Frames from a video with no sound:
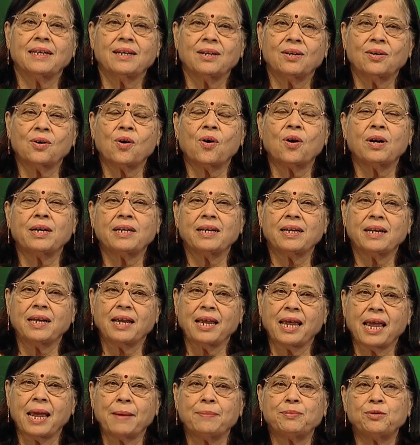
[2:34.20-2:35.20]
called
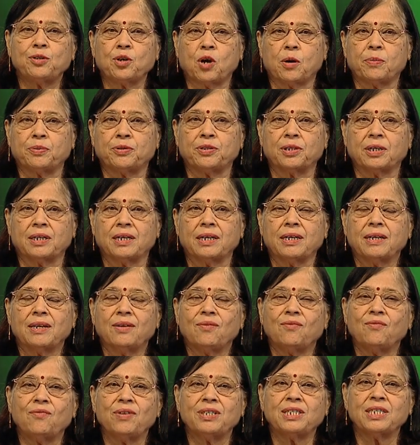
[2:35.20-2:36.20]
absorption
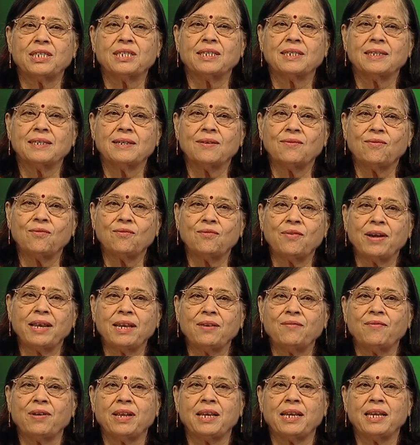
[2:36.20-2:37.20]
which is
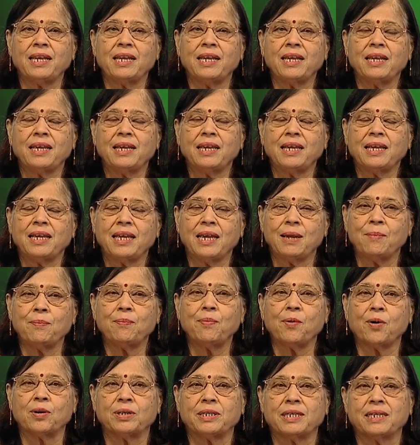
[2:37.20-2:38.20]
very very
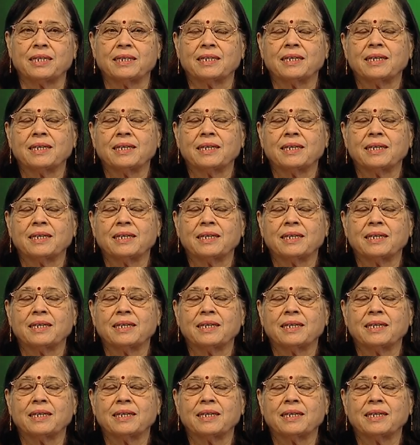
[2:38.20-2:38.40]
important.